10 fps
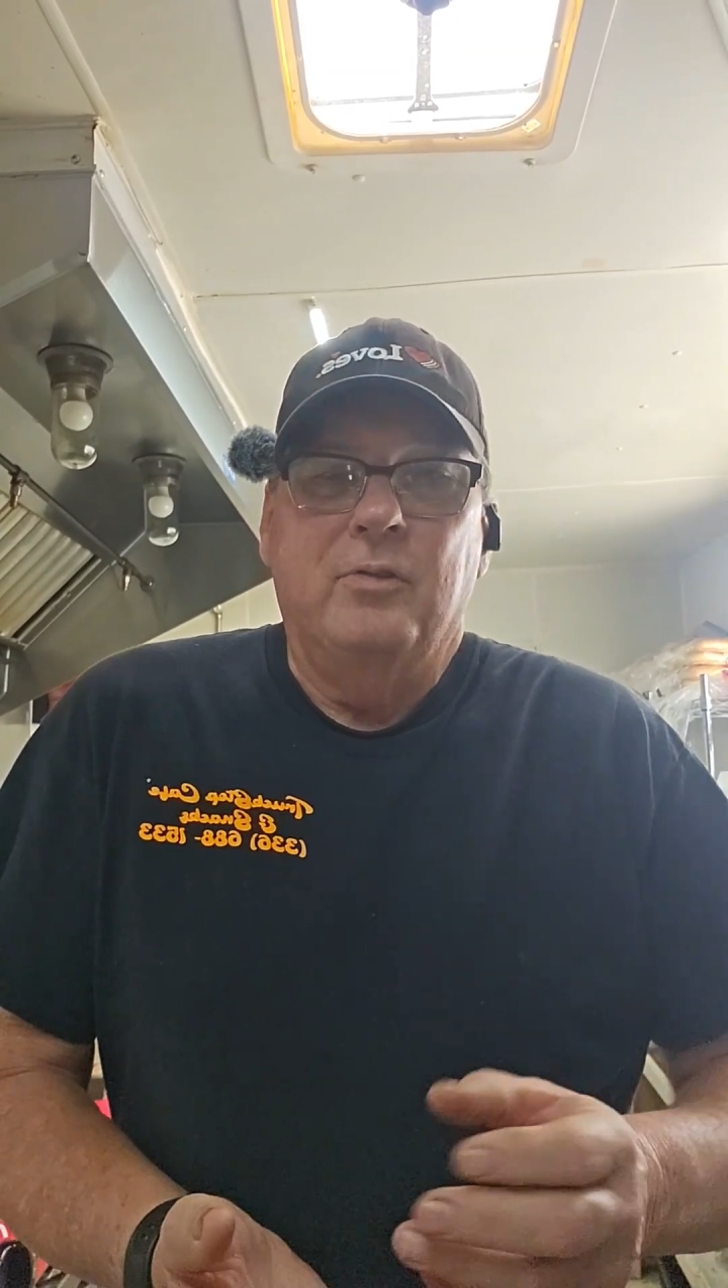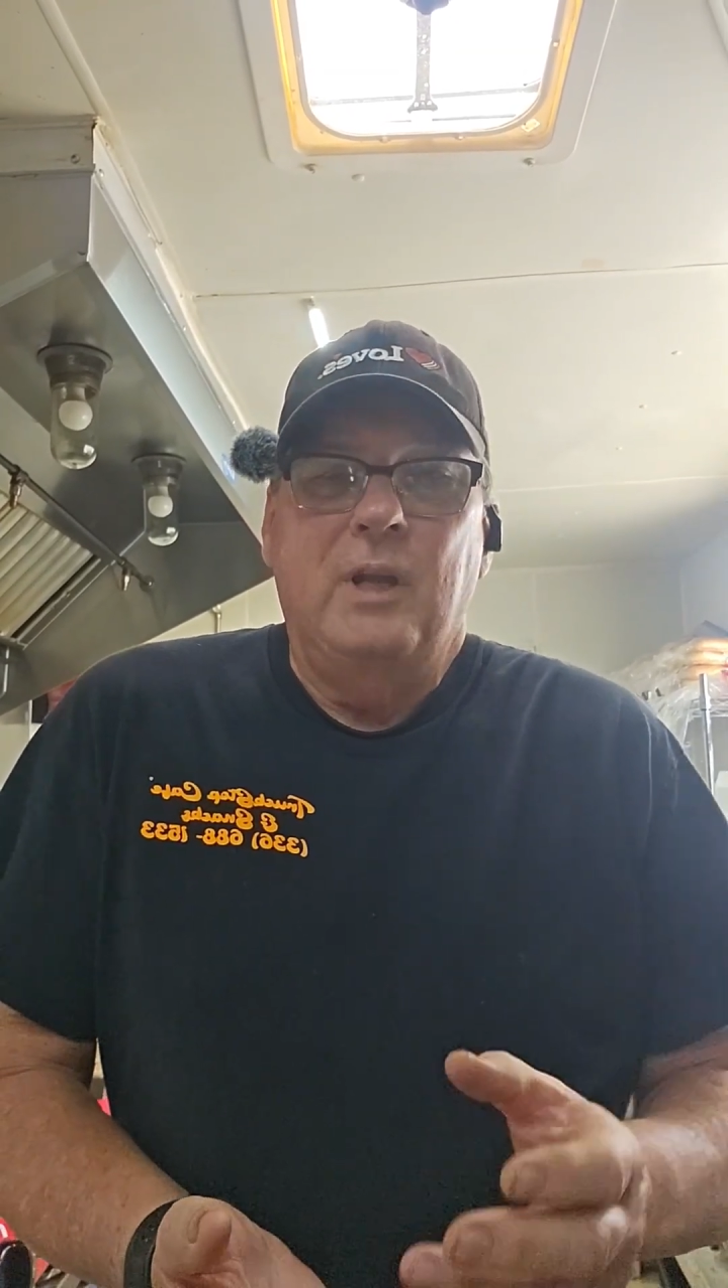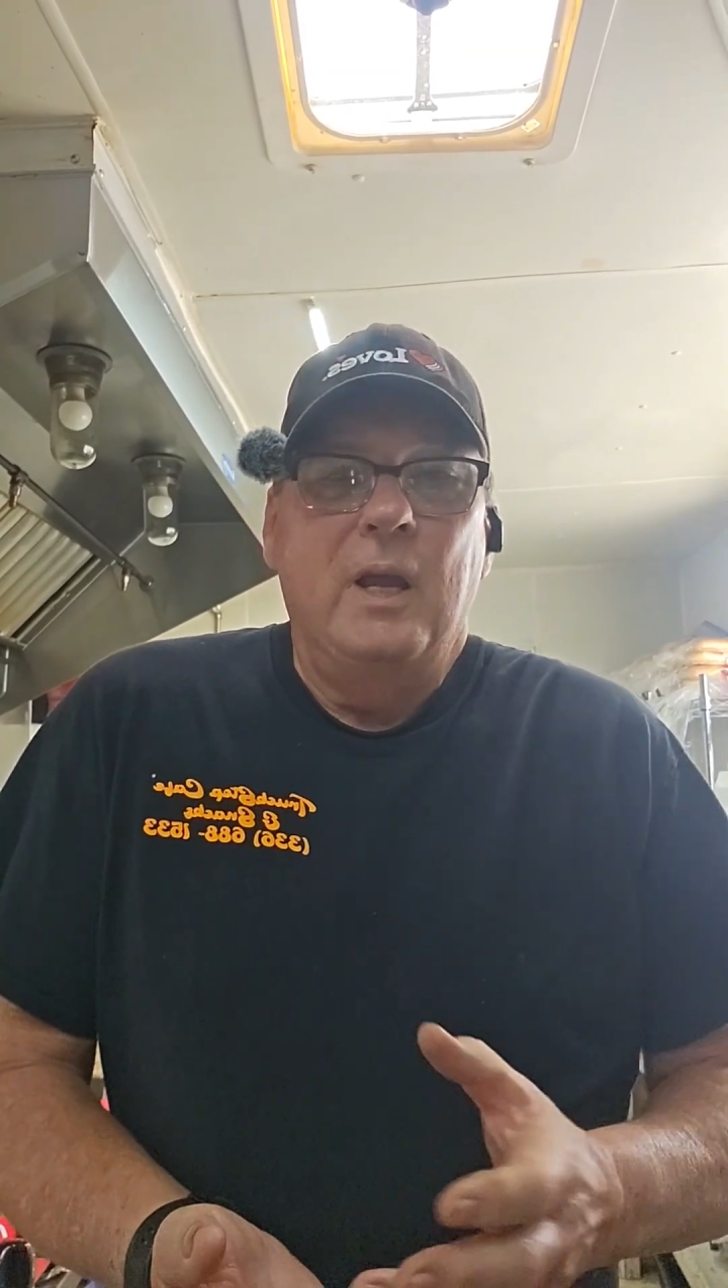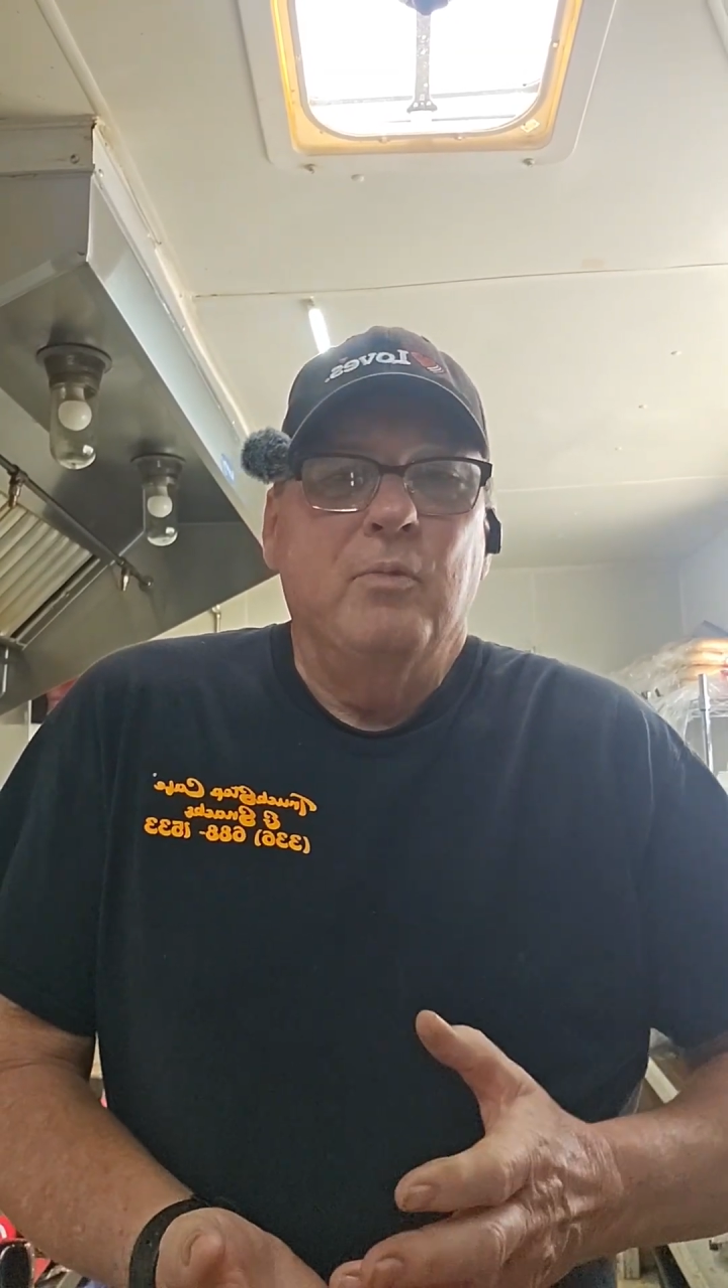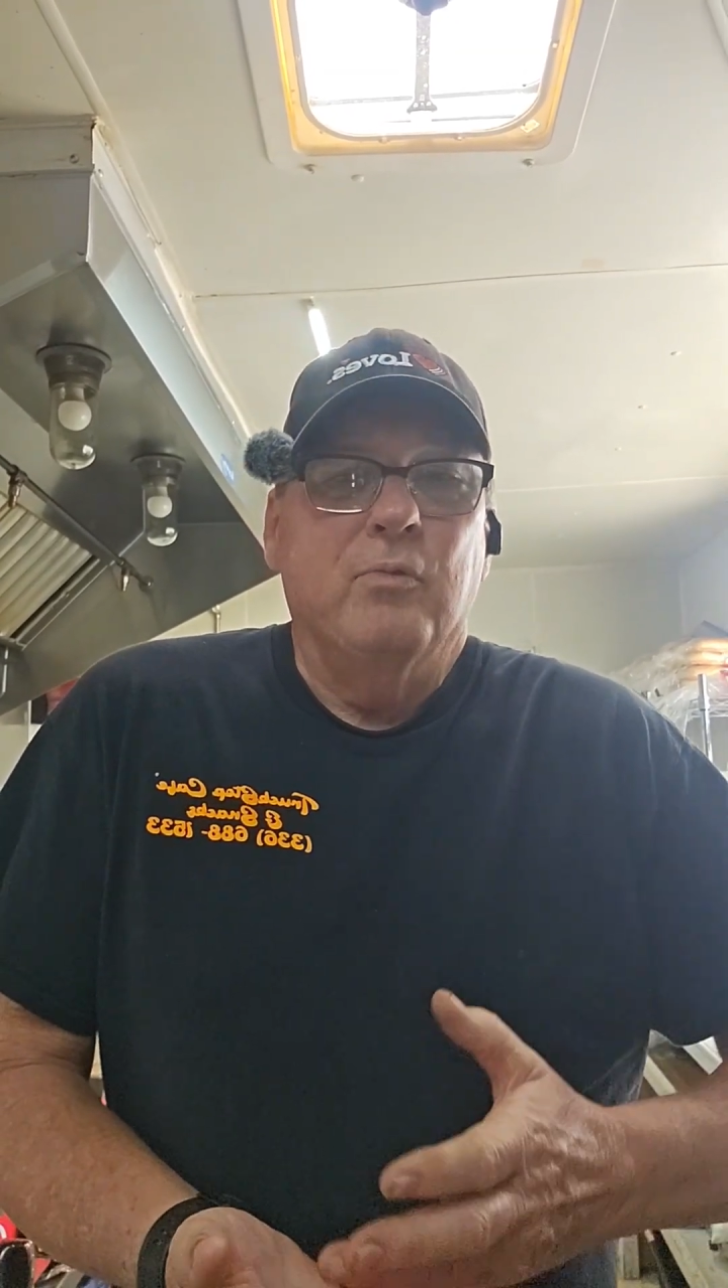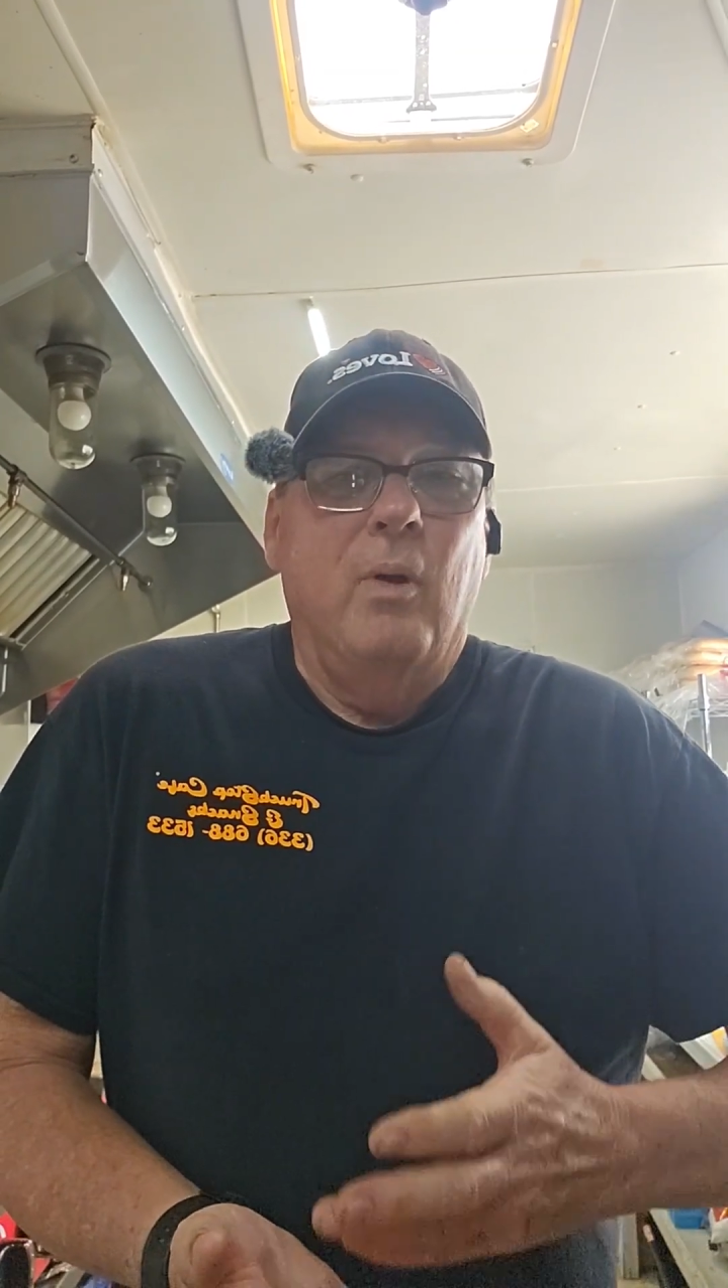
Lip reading: the steam's